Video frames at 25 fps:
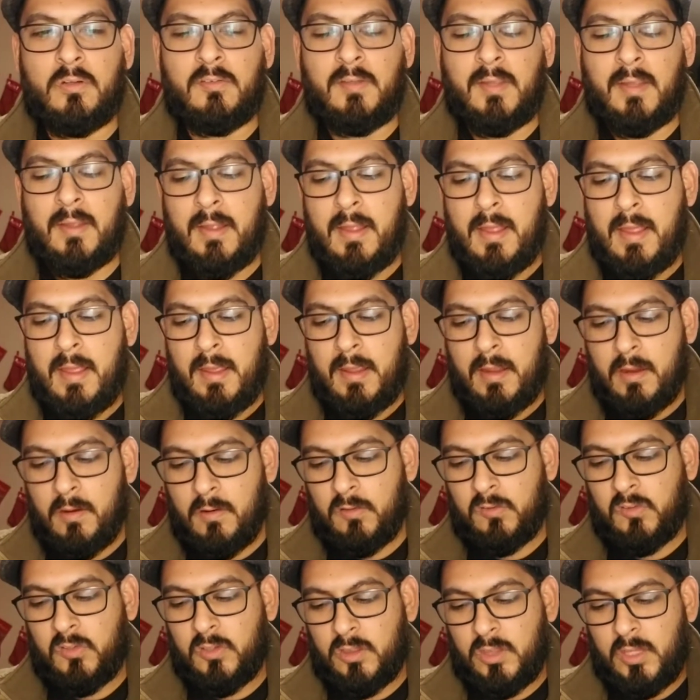It's like,
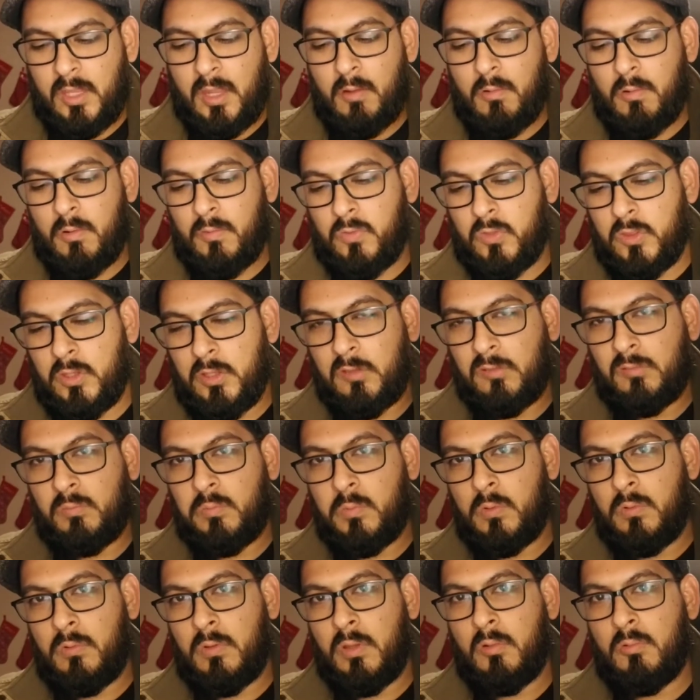here's the thing with this
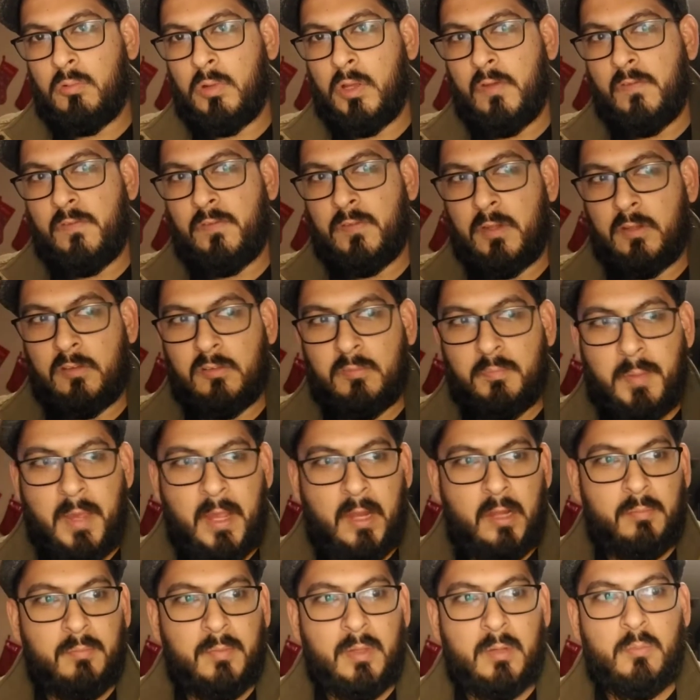movie, with the
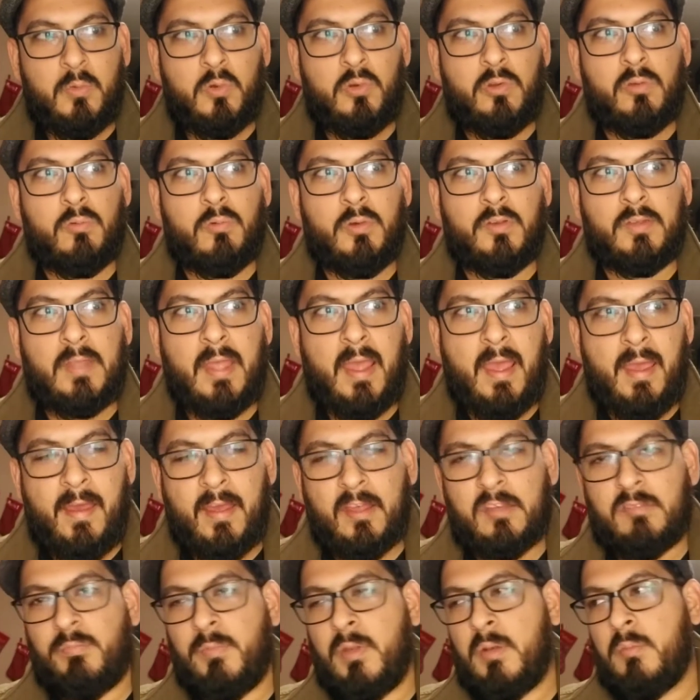Spider-Man movie, with the
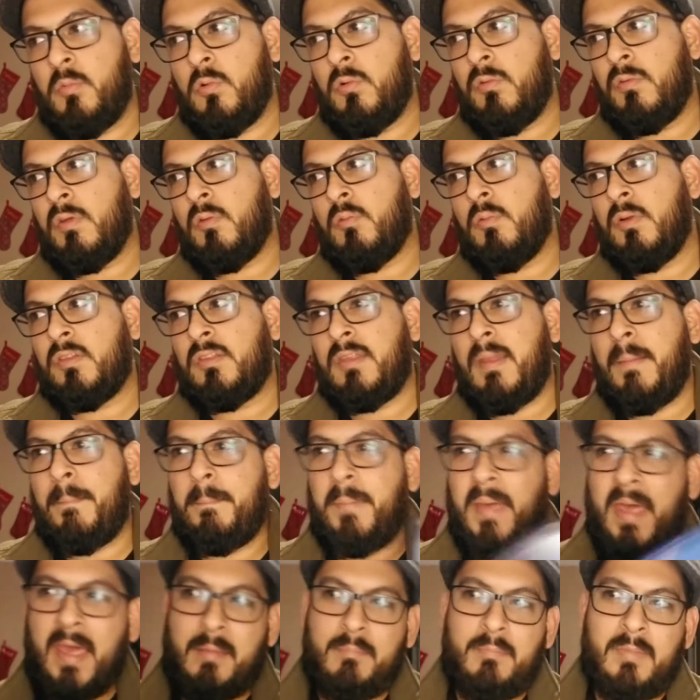X-Men movie, with the
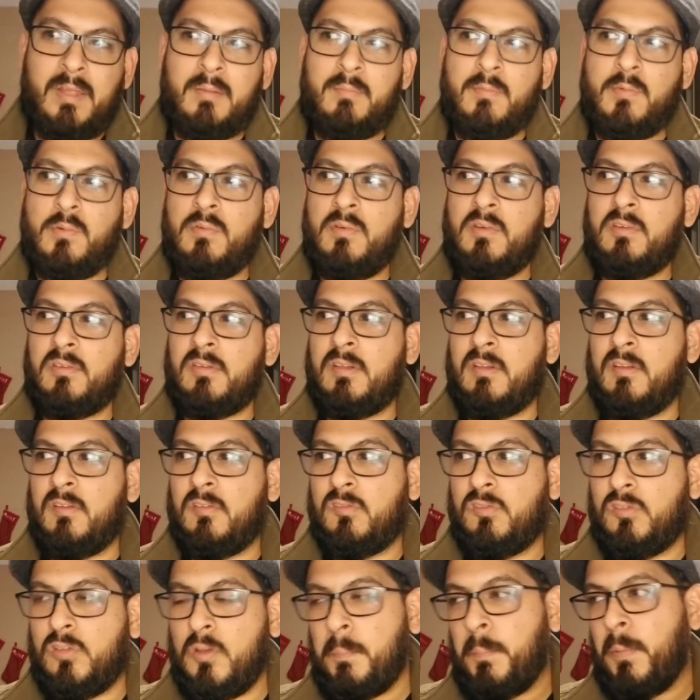Batman movies, and the
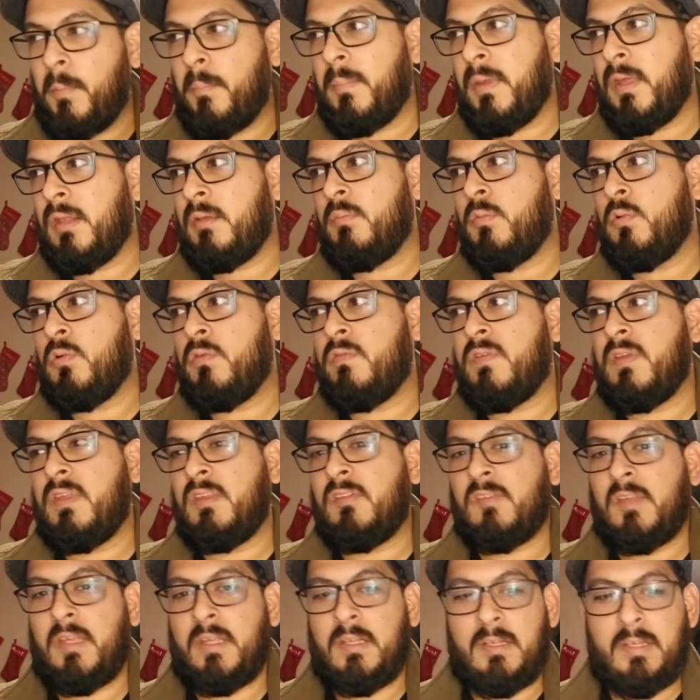Superman
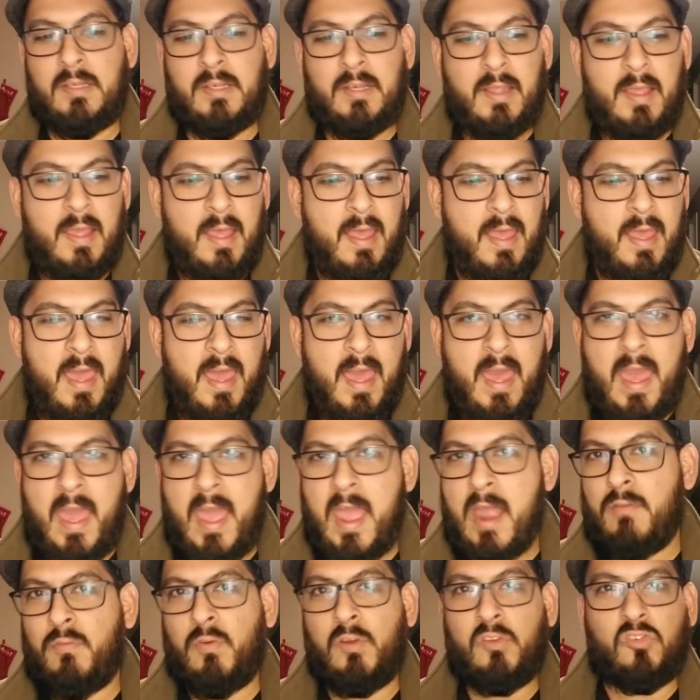movies, and
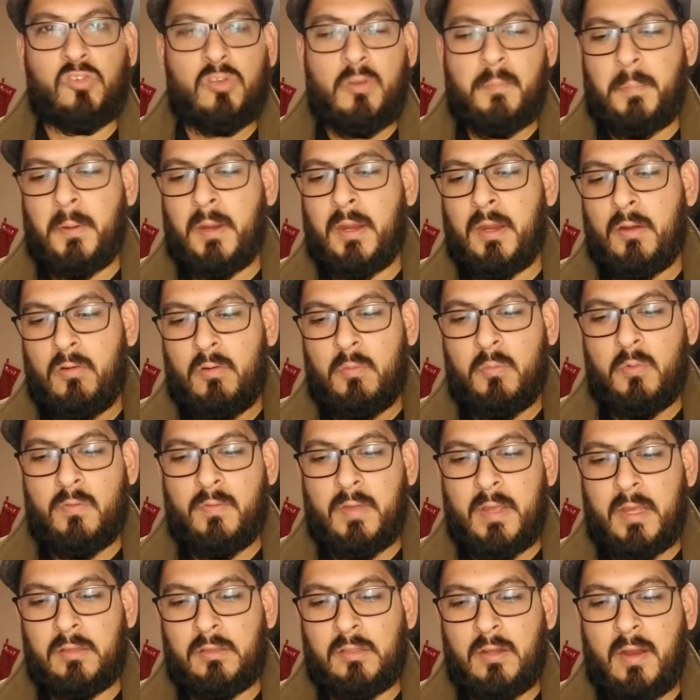every superhero
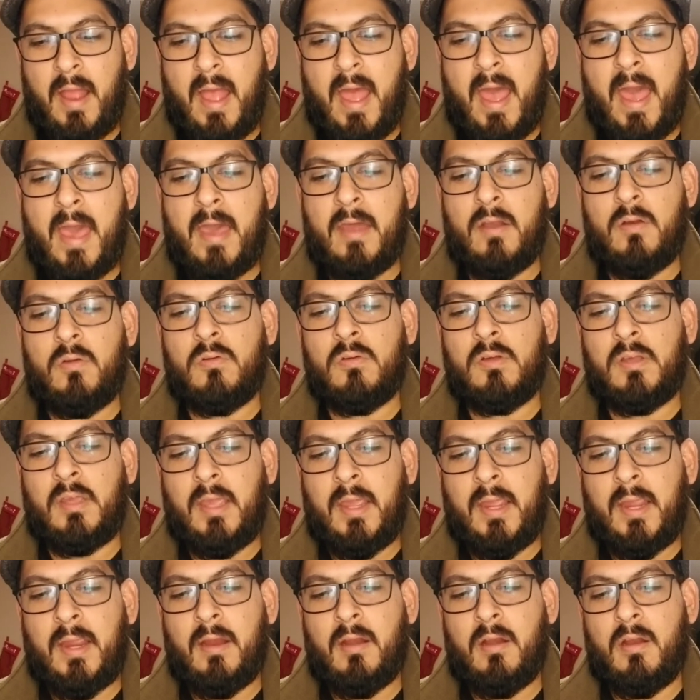movie out there. I don't
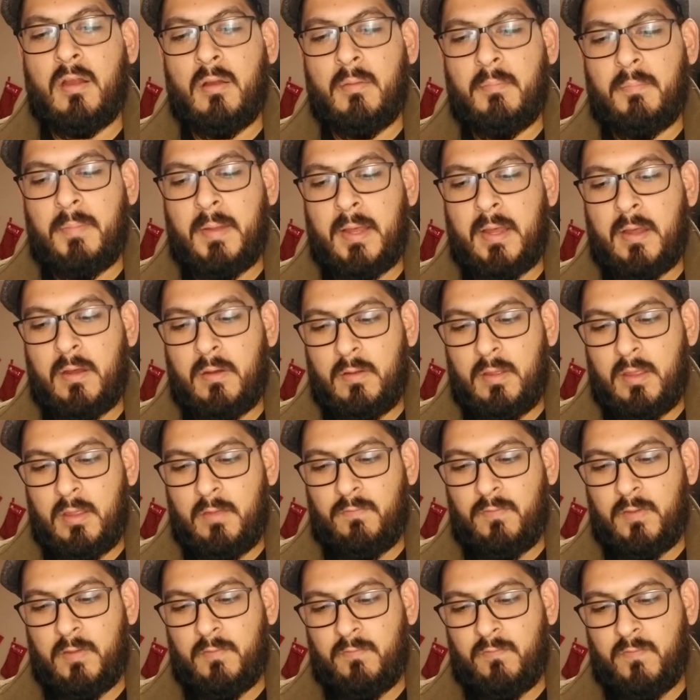care about
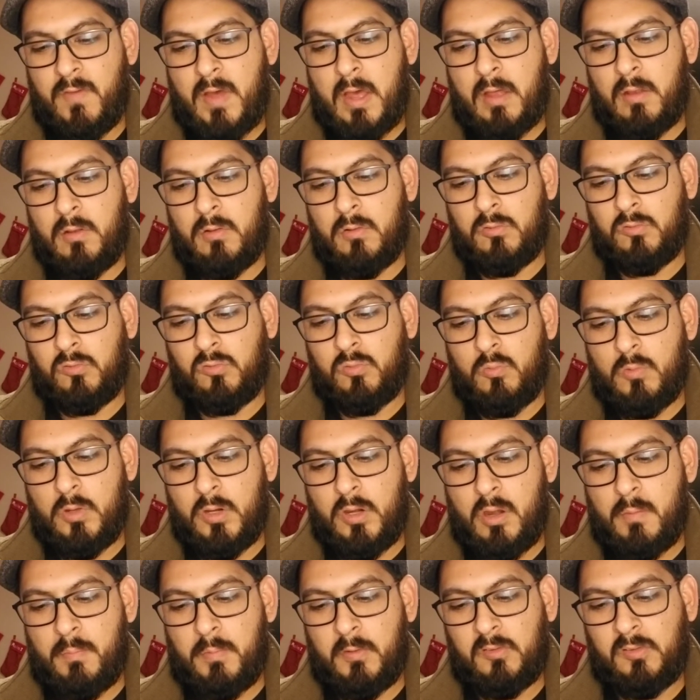if it follows
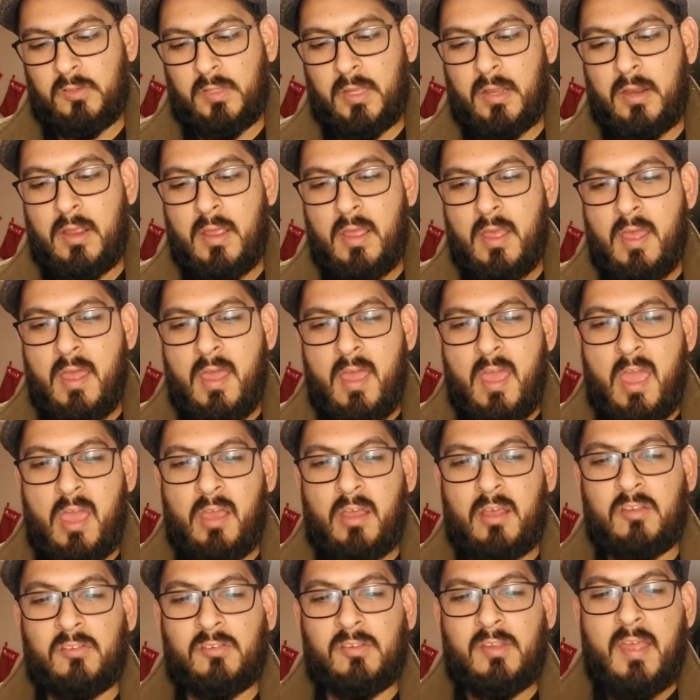100%,
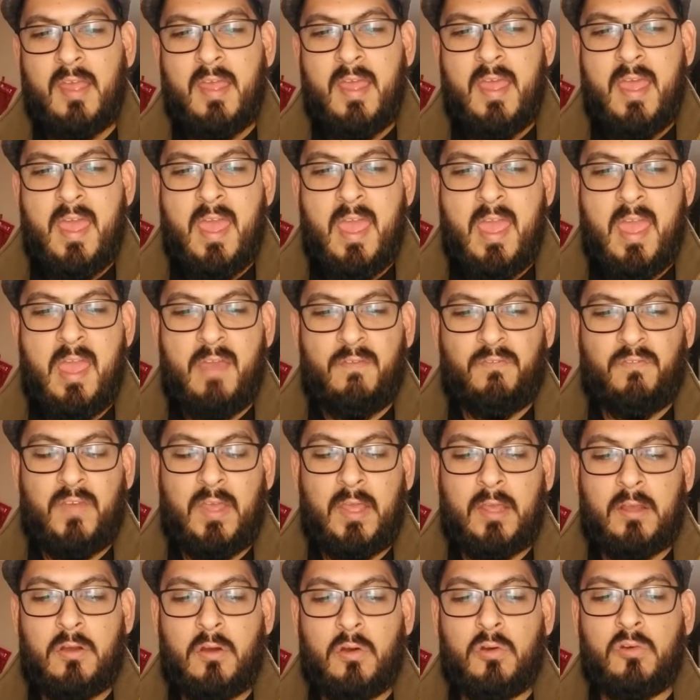because if
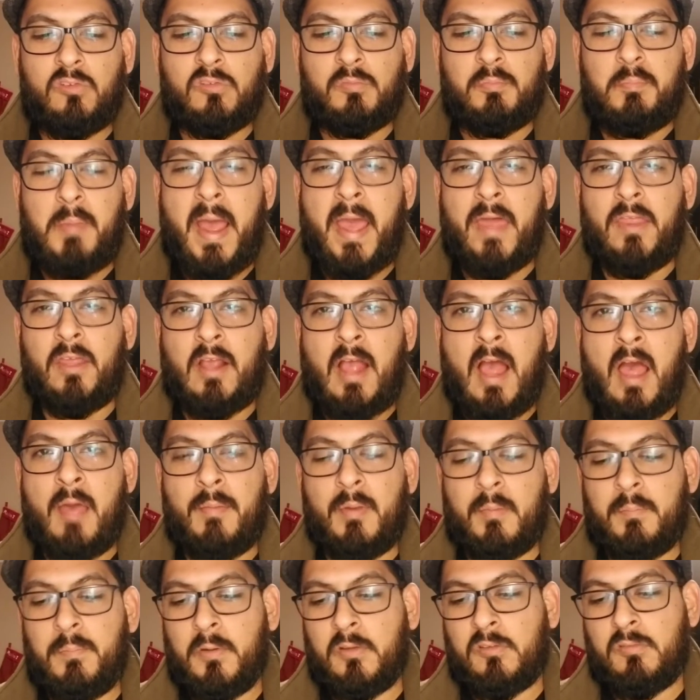it goes by the
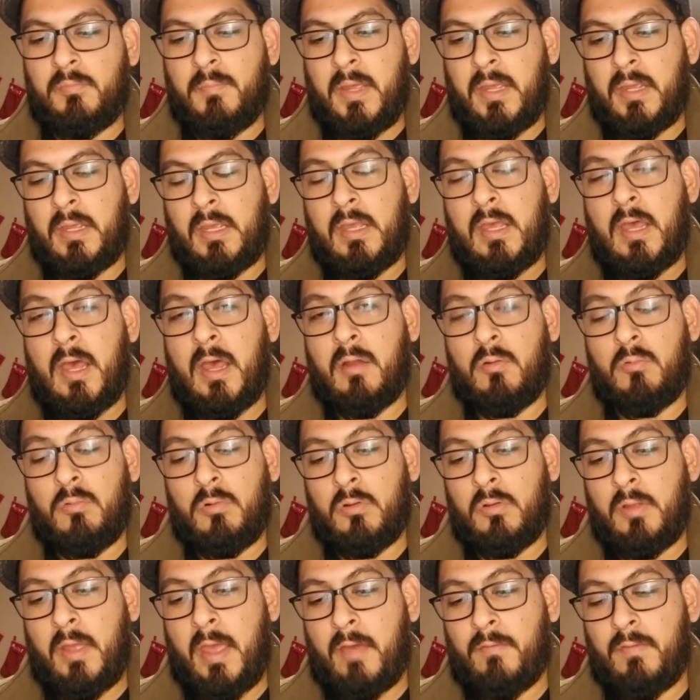comic books, my God,
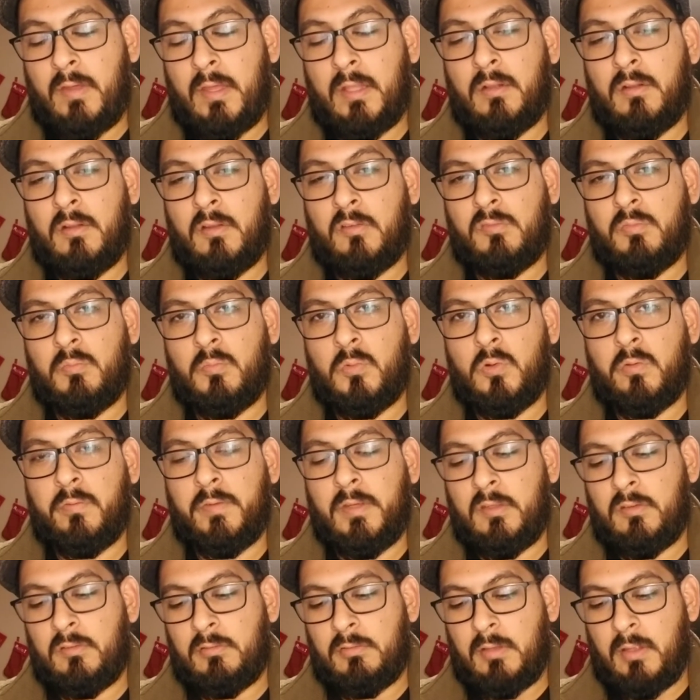we'll have endless
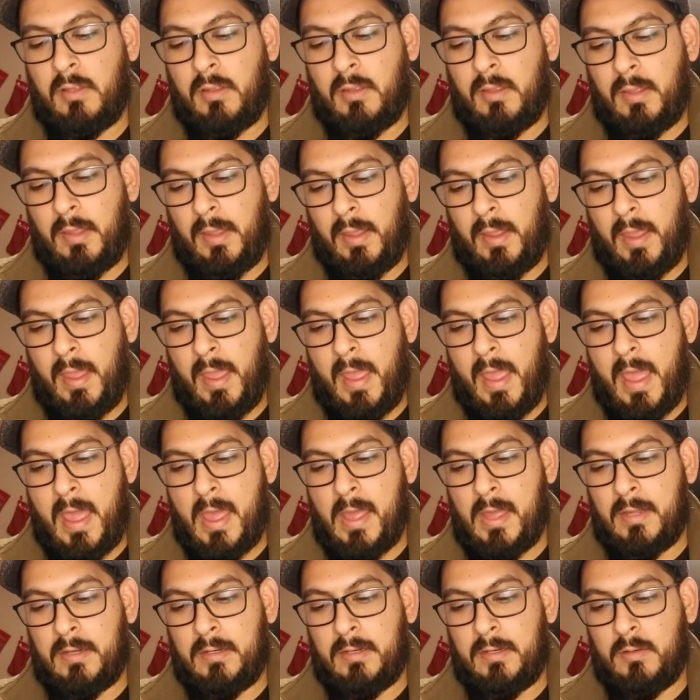movies,
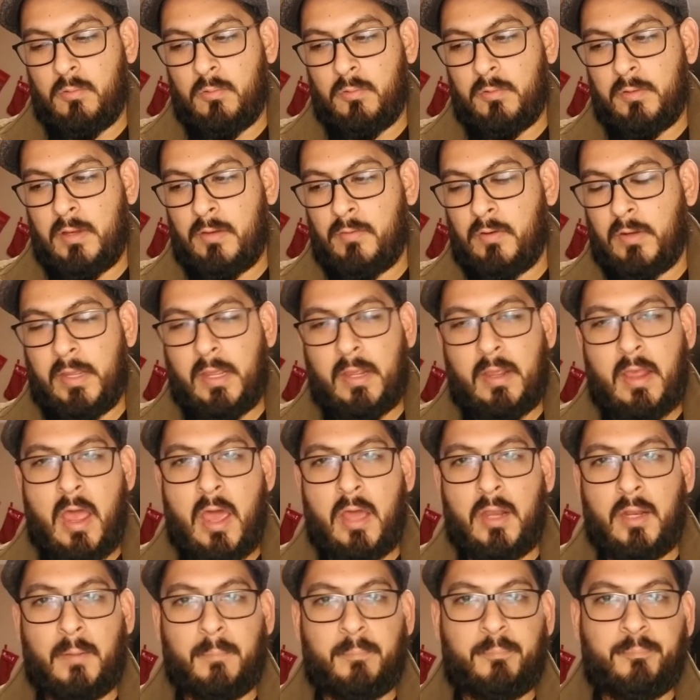and we'll never get
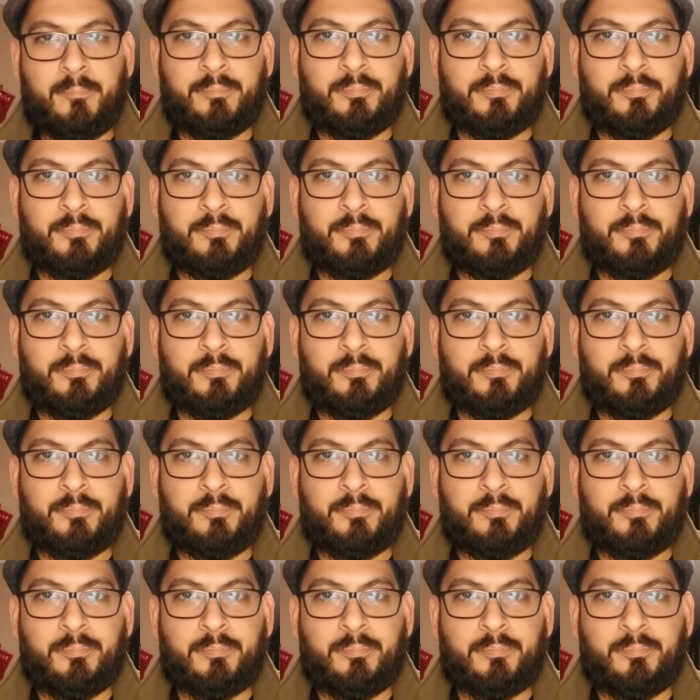caught up.